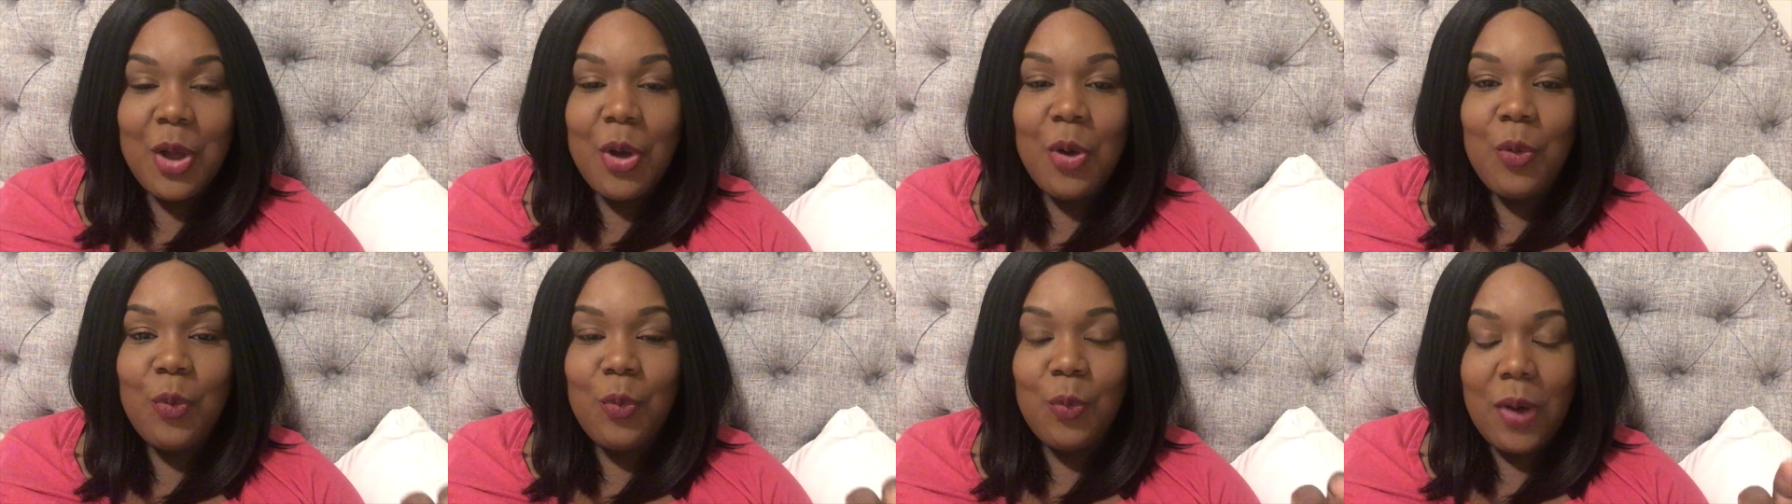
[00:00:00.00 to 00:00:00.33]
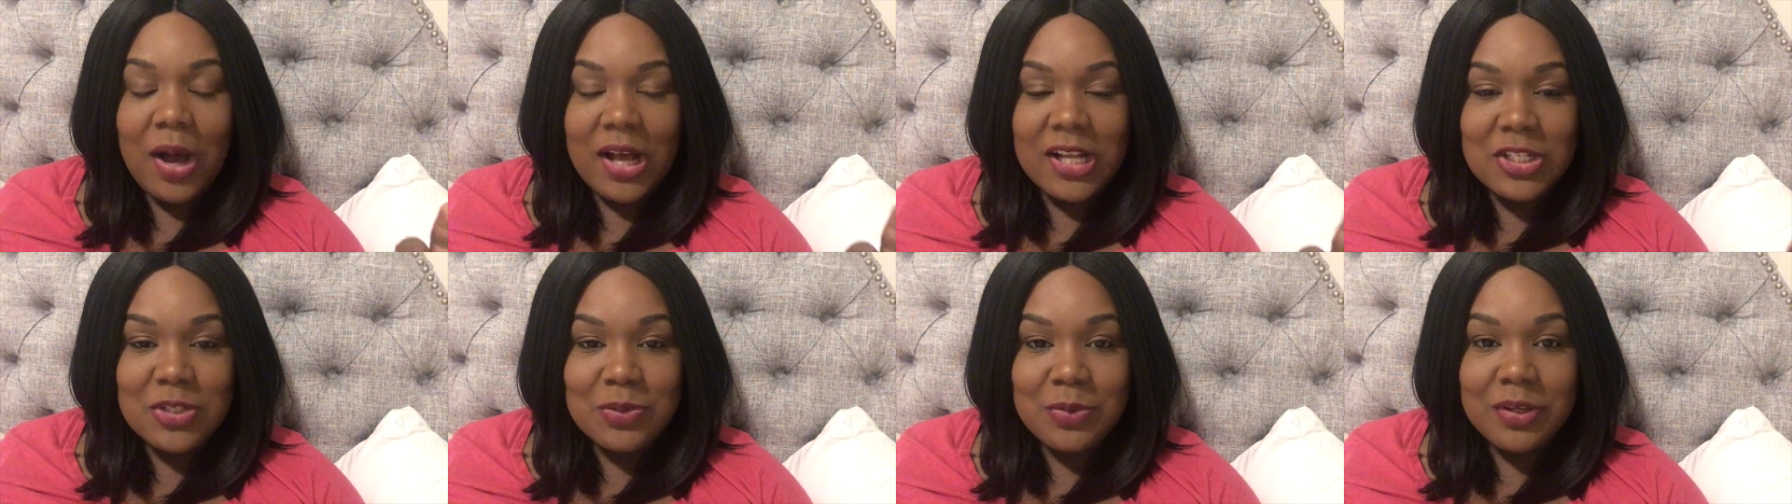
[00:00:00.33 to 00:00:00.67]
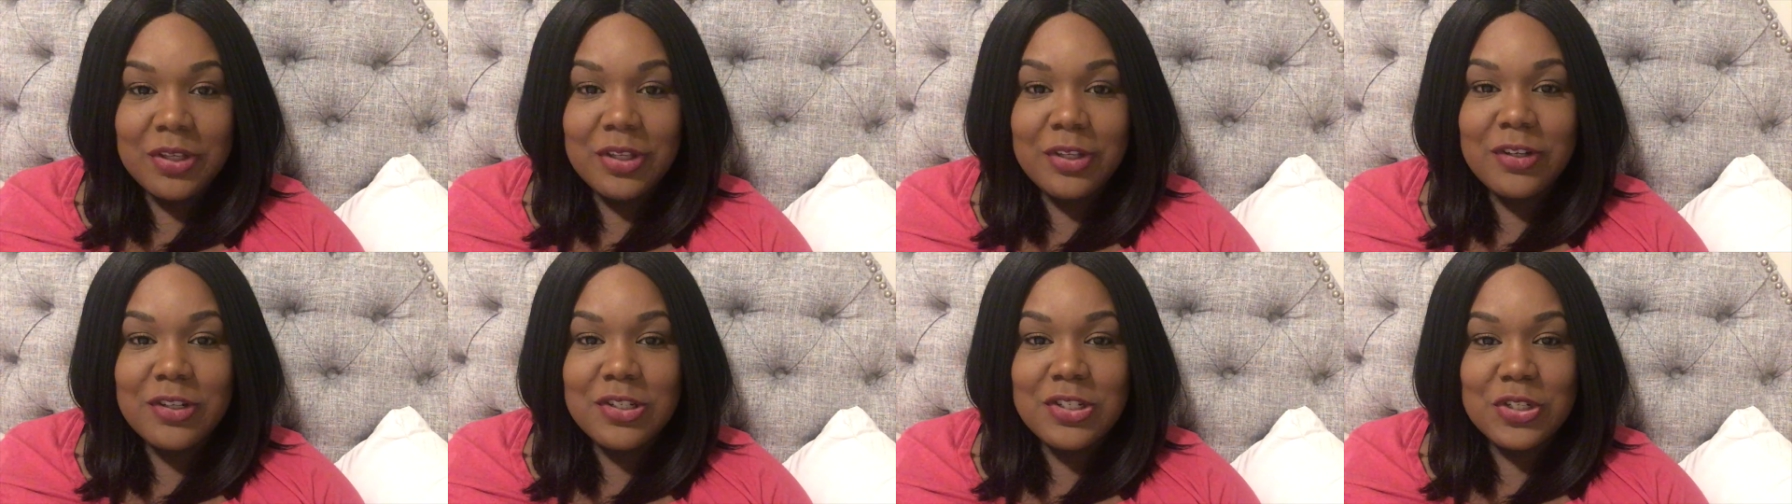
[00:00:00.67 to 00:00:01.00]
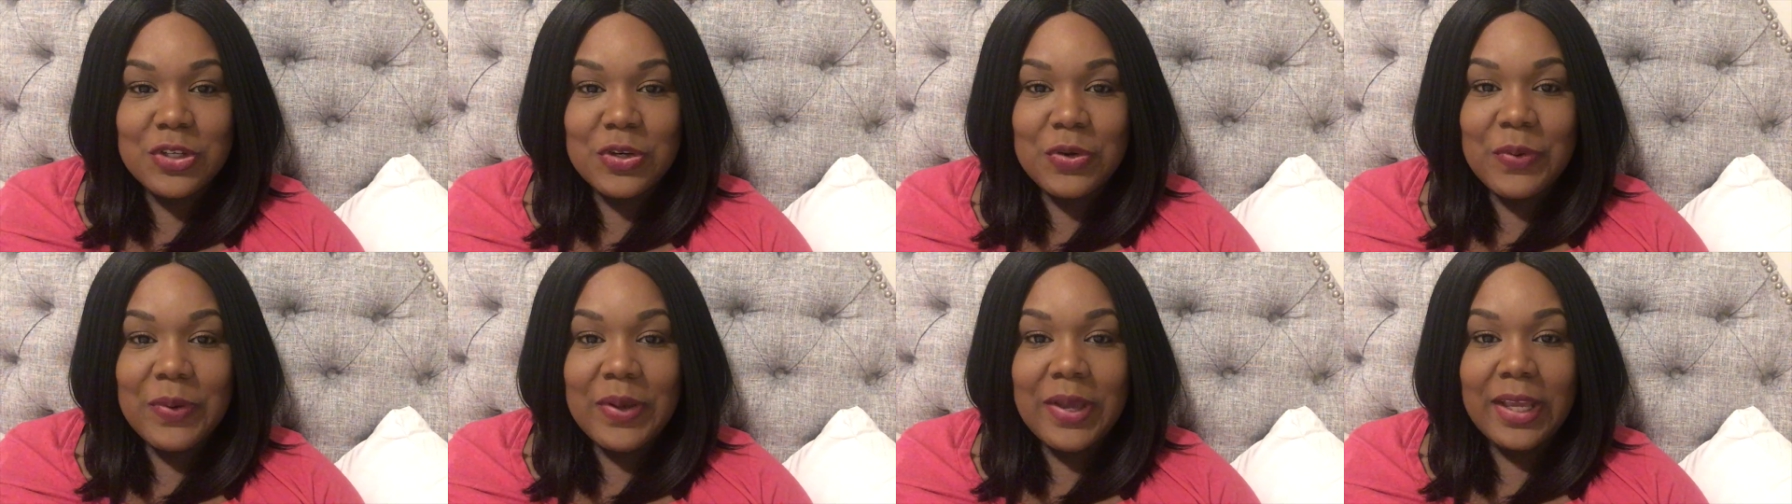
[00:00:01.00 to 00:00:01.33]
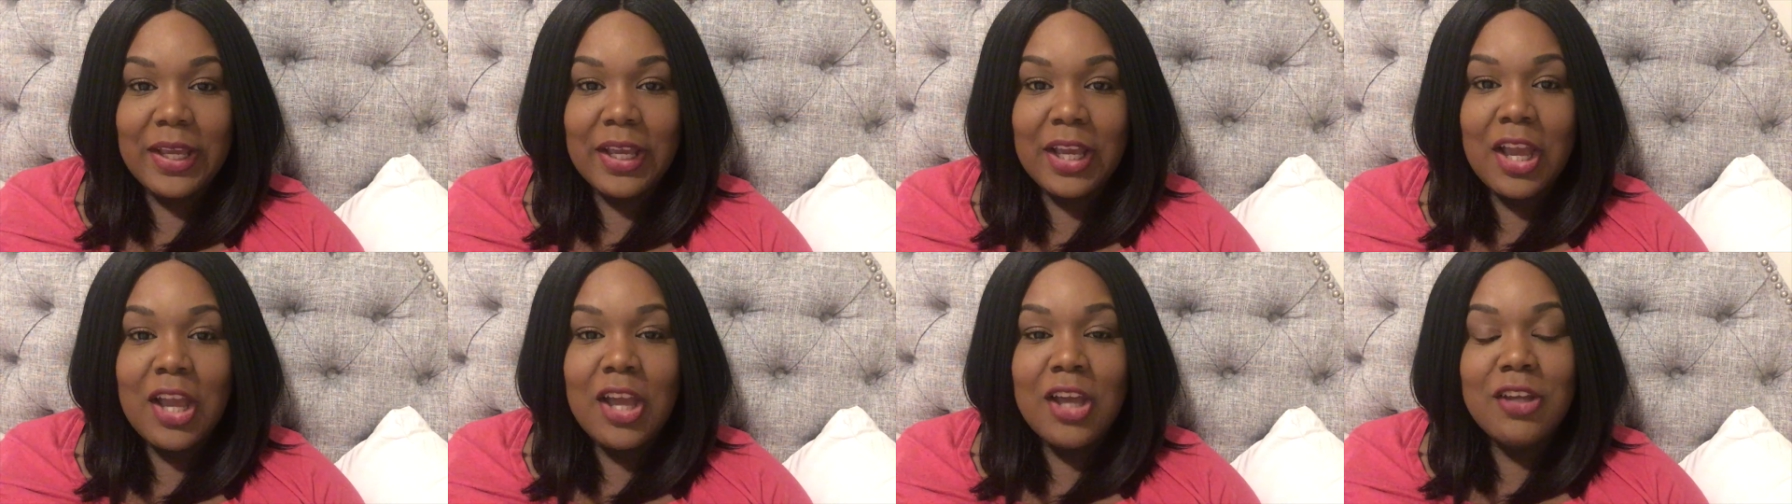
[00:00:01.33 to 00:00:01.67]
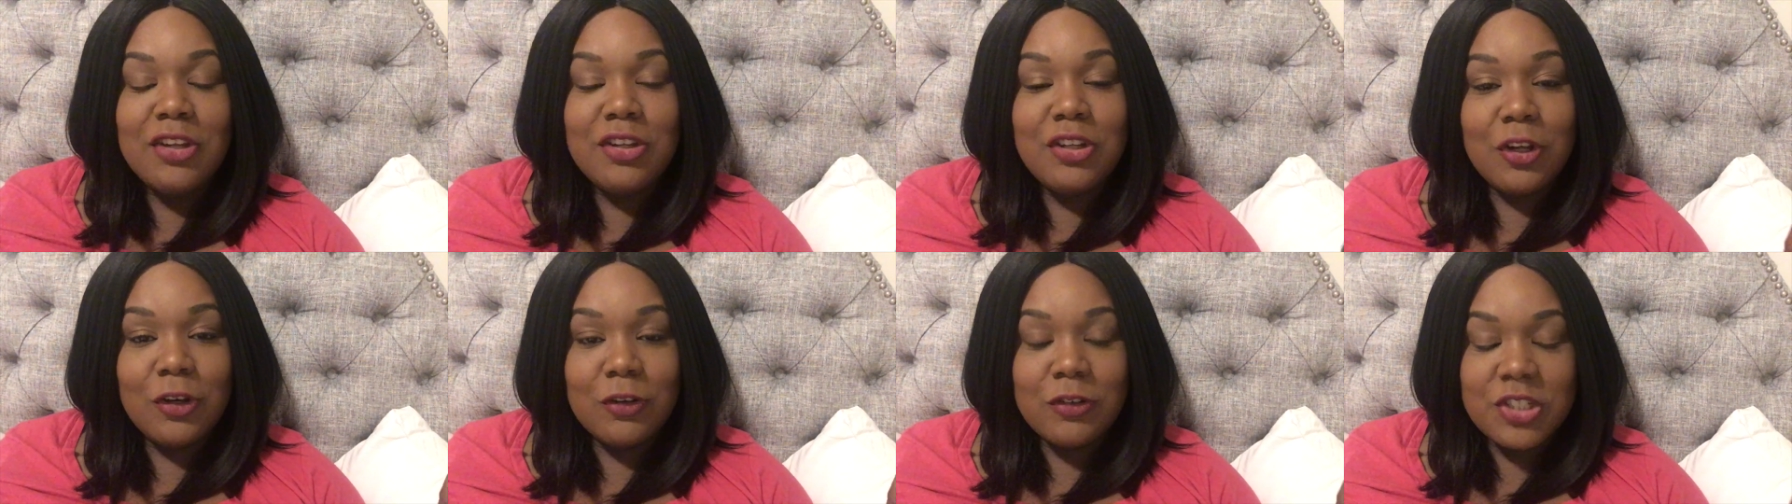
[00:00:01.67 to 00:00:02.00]
Watch what you're doing.
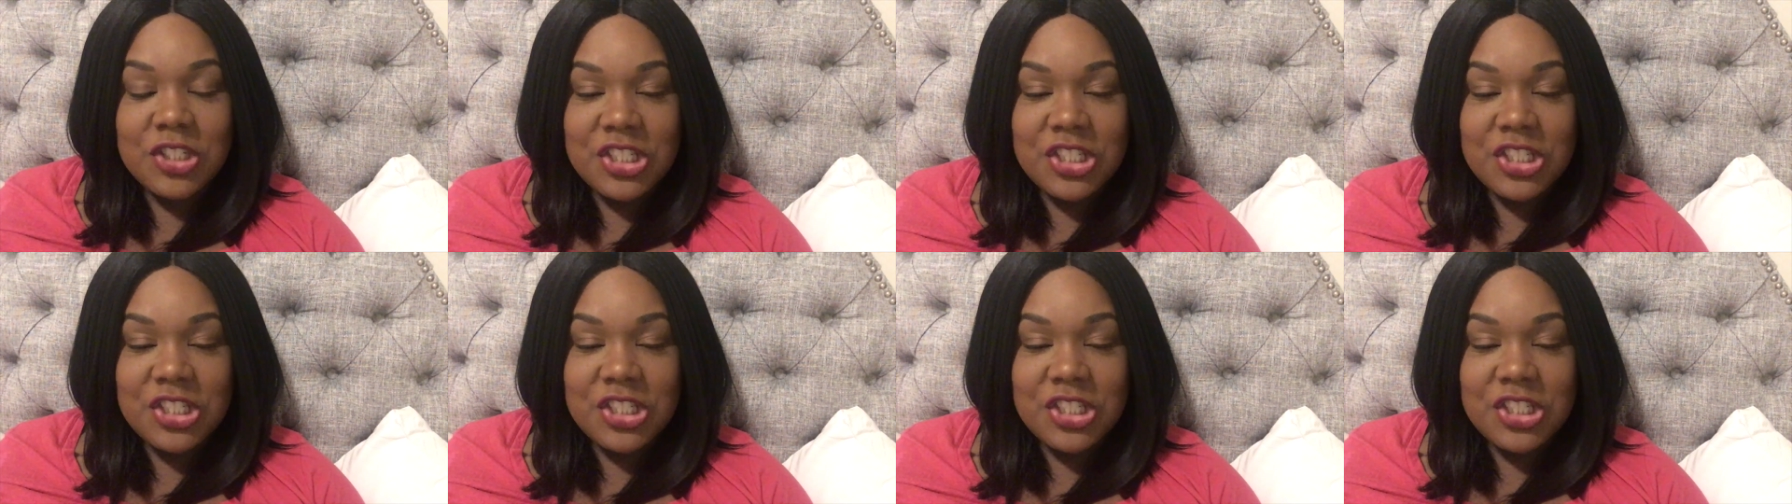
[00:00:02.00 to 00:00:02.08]
Don't